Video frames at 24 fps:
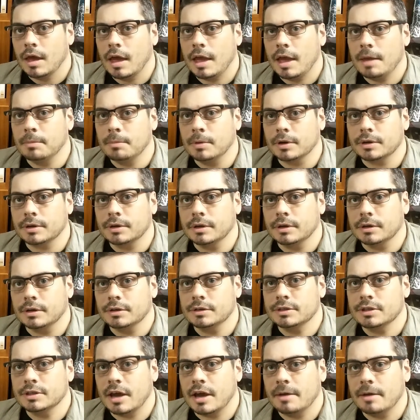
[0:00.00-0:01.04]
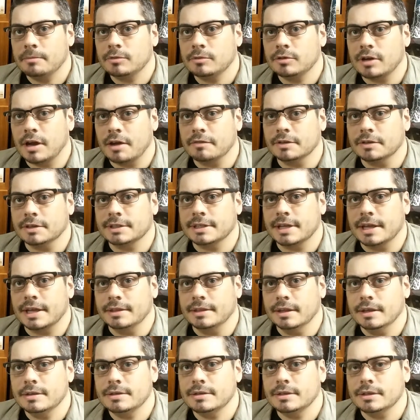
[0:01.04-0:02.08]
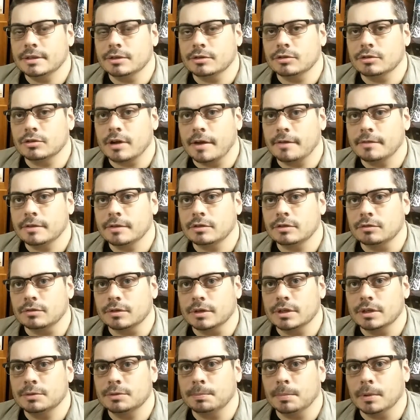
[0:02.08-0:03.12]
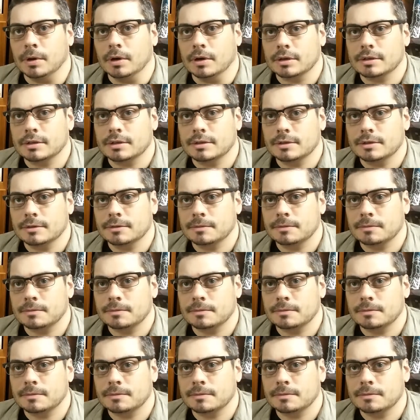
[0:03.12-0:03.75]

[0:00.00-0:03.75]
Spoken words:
Hey book nerds, I'm Travis, and this is Travis Reads Books.